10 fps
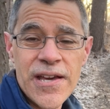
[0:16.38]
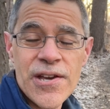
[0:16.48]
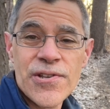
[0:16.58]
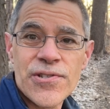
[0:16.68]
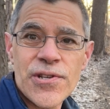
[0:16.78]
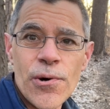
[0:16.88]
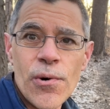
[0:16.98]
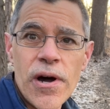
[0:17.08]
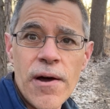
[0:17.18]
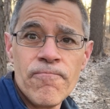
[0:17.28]

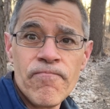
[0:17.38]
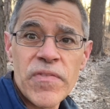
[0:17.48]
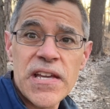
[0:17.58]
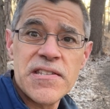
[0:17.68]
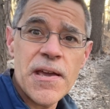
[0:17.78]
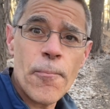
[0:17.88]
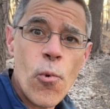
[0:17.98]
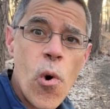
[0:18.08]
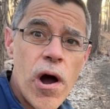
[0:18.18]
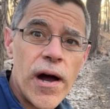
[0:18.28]
So tip
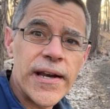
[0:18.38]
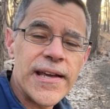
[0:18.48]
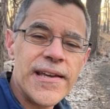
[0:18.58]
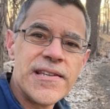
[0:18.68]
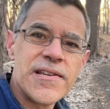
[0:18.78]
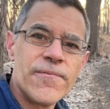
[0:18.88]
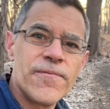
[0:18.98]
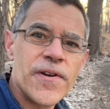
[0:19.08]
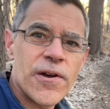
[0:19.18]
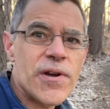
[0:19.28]
1 is a
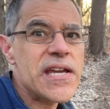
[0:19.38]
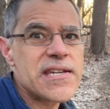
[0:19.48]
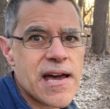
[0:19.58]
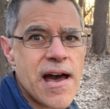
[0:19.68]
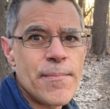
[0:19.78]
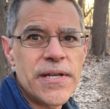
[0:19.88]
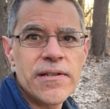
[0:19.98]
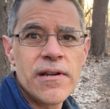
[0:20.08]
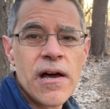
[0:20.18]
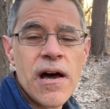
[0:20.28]
very common